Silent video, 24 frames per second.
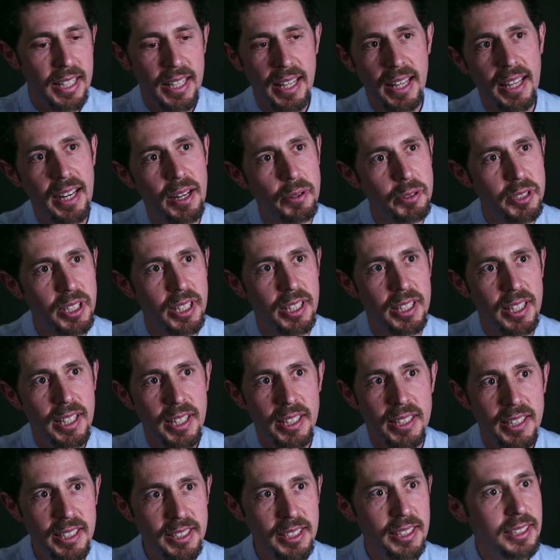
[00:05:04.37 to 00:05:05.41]
And I was
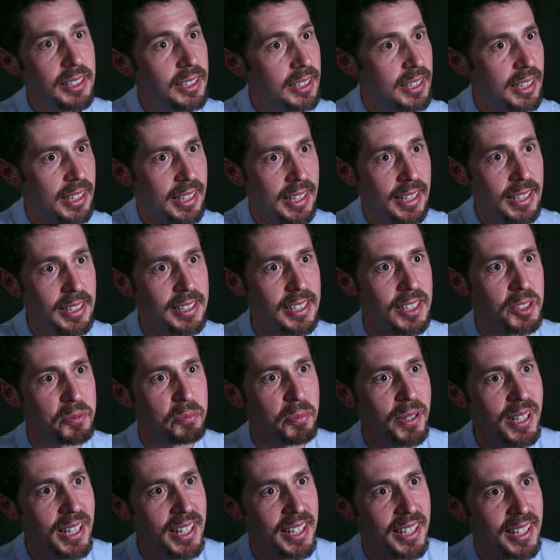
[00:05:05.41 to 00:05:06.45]
like, this isn't the kids, it's
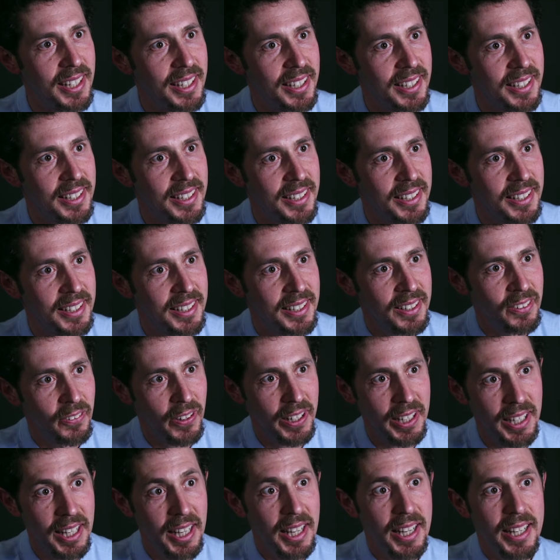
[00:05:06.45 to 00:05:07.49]
me,
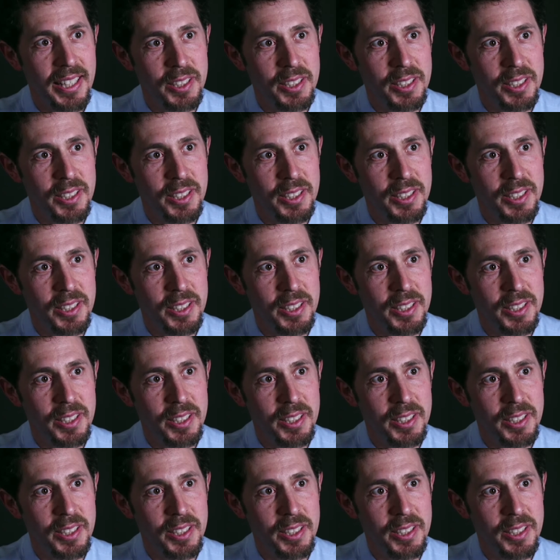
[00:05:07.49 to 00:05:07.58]
right?